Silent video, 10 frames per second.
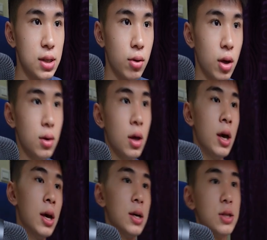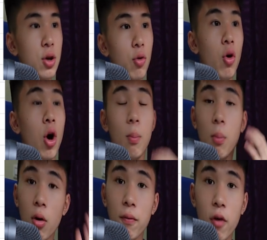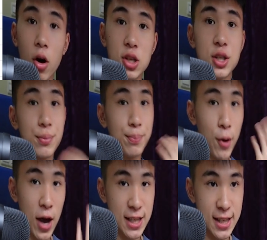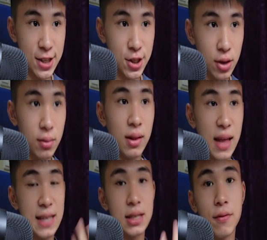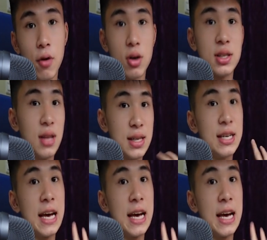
Okay, so more force, more extension, lesser force, lesser